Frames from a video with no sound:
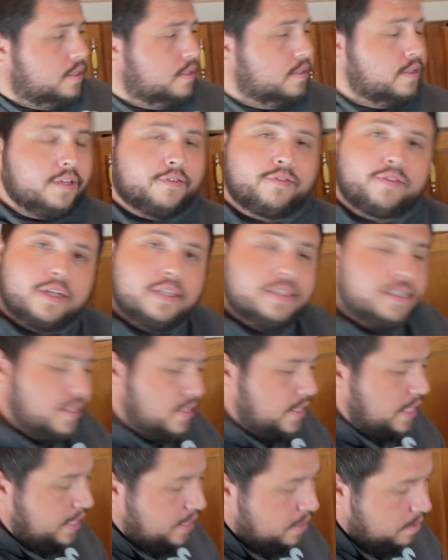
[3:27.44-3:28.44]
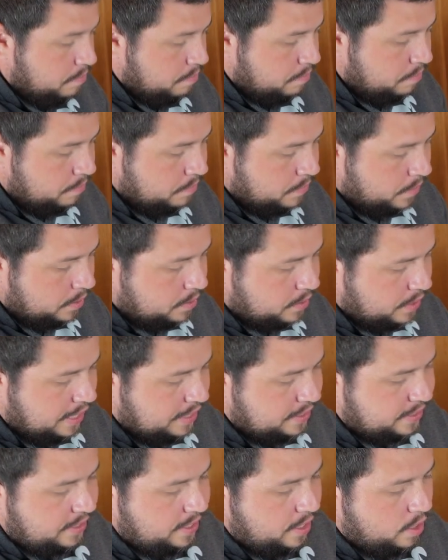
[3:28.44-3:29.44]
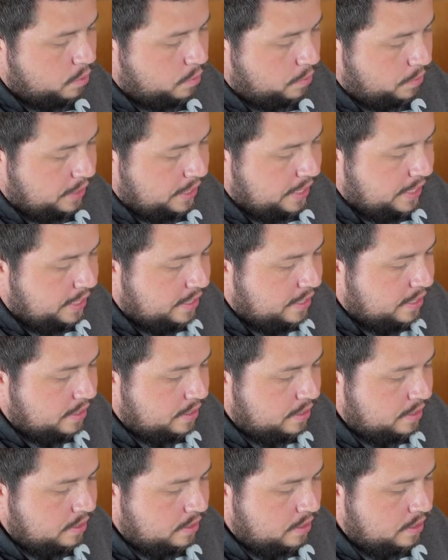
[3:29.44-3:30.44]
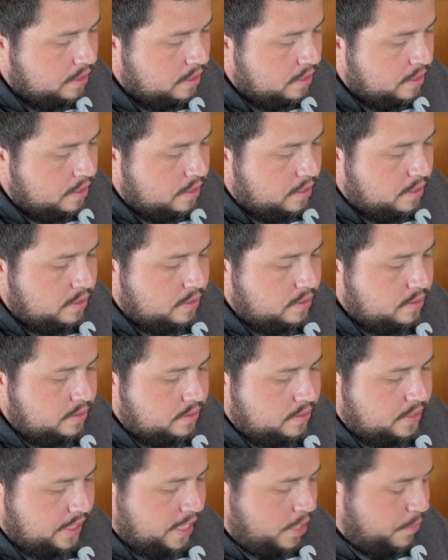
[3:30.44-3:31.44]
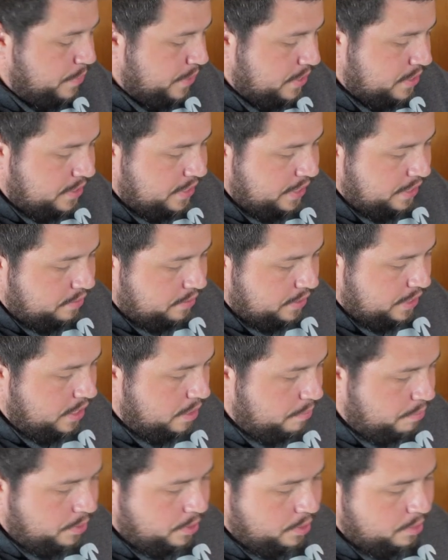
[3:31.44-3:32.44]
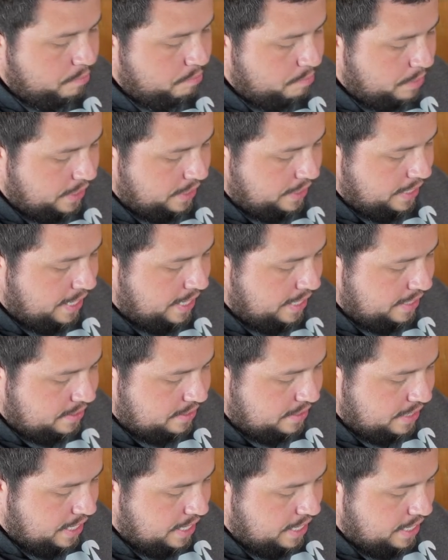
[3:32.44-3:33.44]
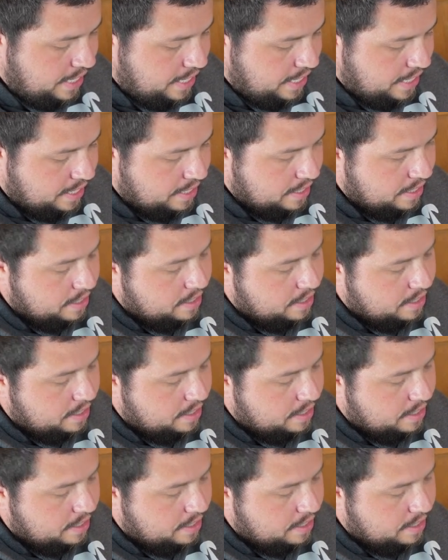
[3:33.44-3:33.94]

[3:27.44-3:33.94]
The flood stem also has an O-ring to keep it sealed up, but it has a